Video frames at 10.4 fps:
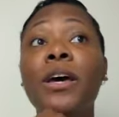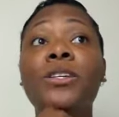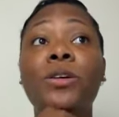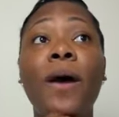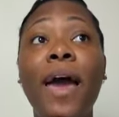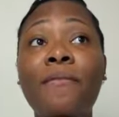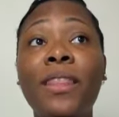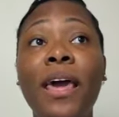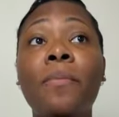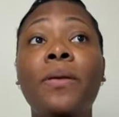So
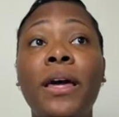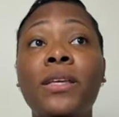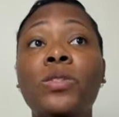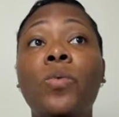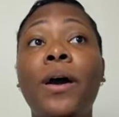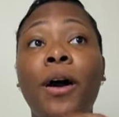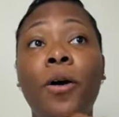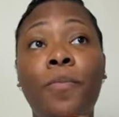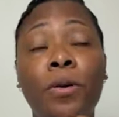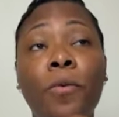having that in place will
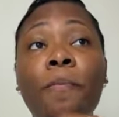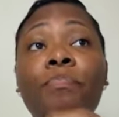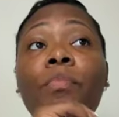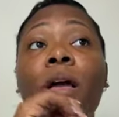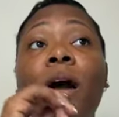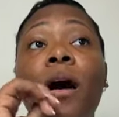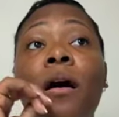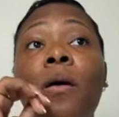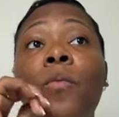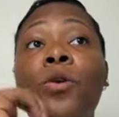help you.
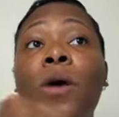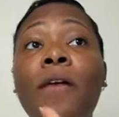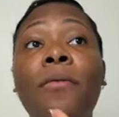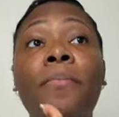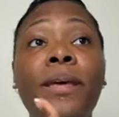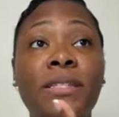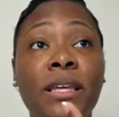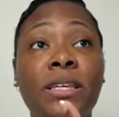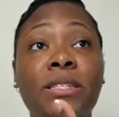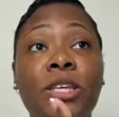When you have a
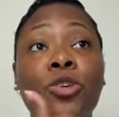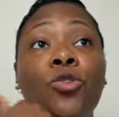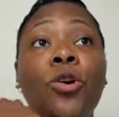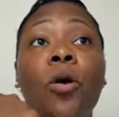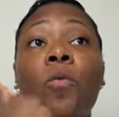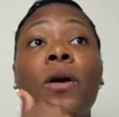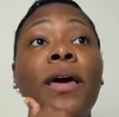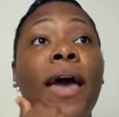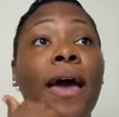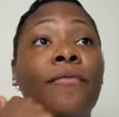business, you don't
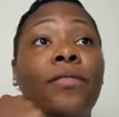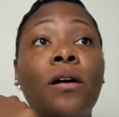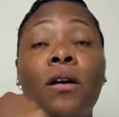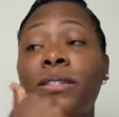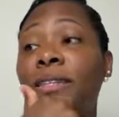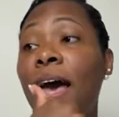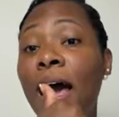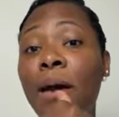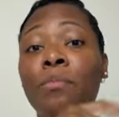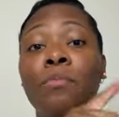want to have lost
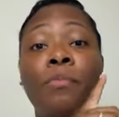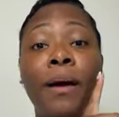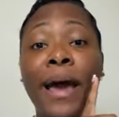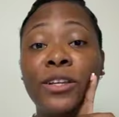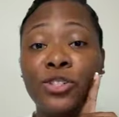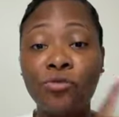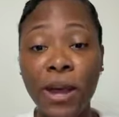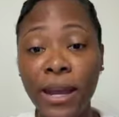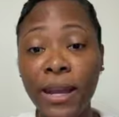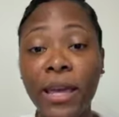time by
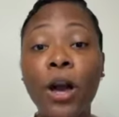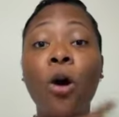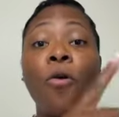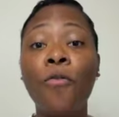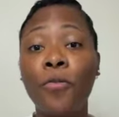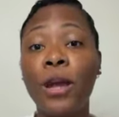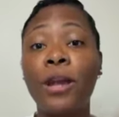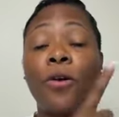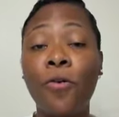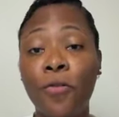training over
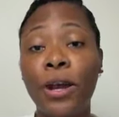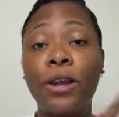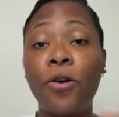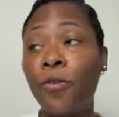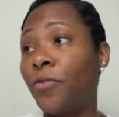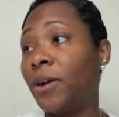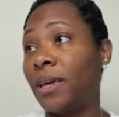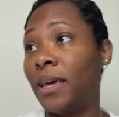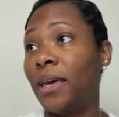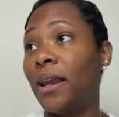and over and over
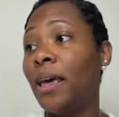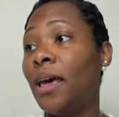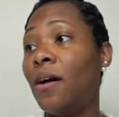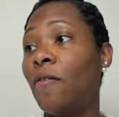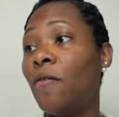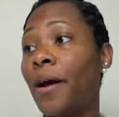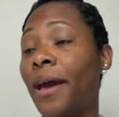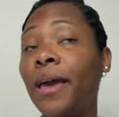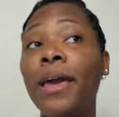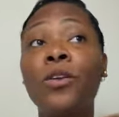again,
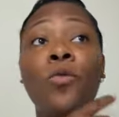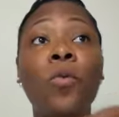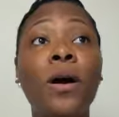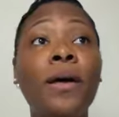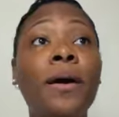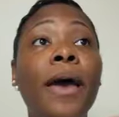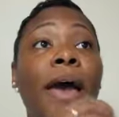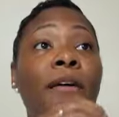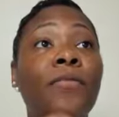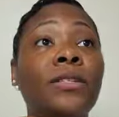right? You want to
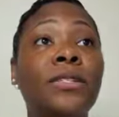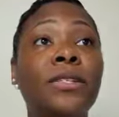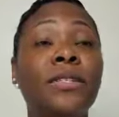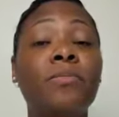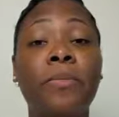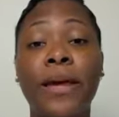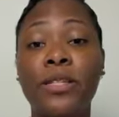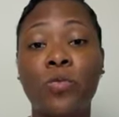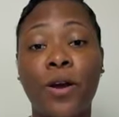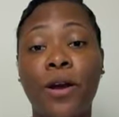have a system in
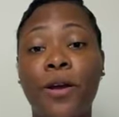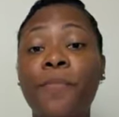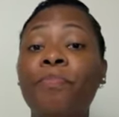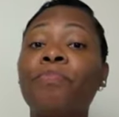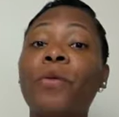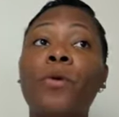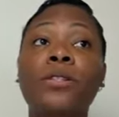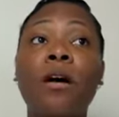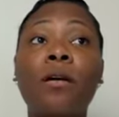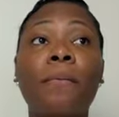place where
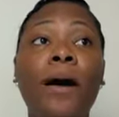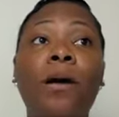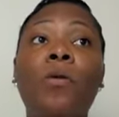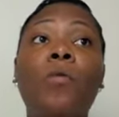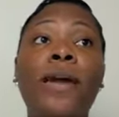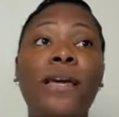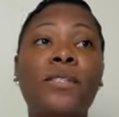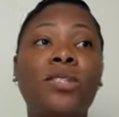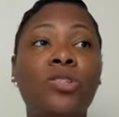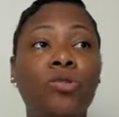we'll talk about
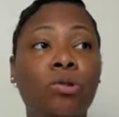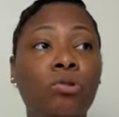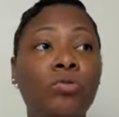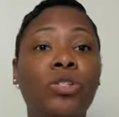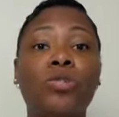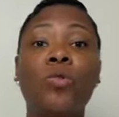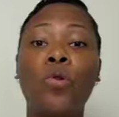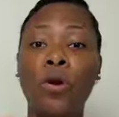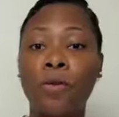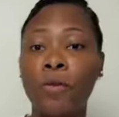ways to
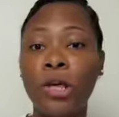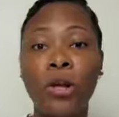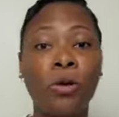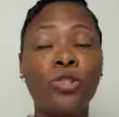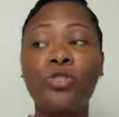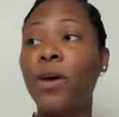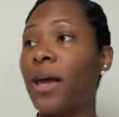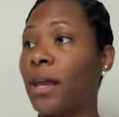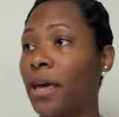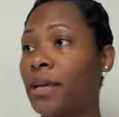store,
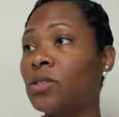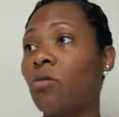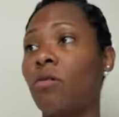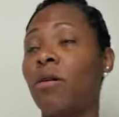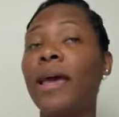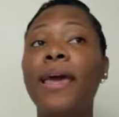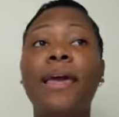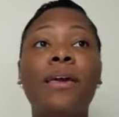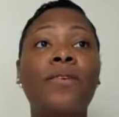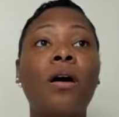trainings or
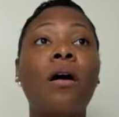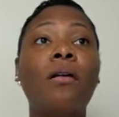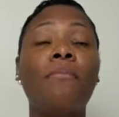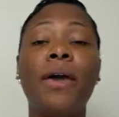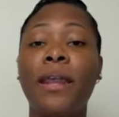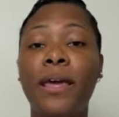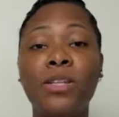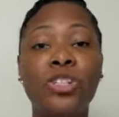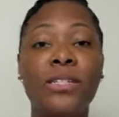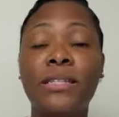even
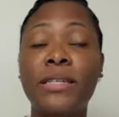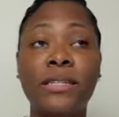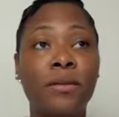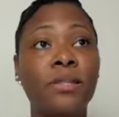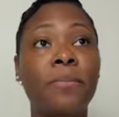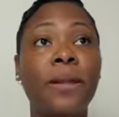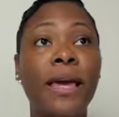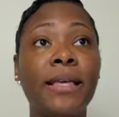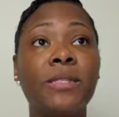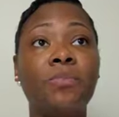automating just systems in
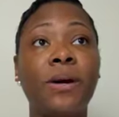place.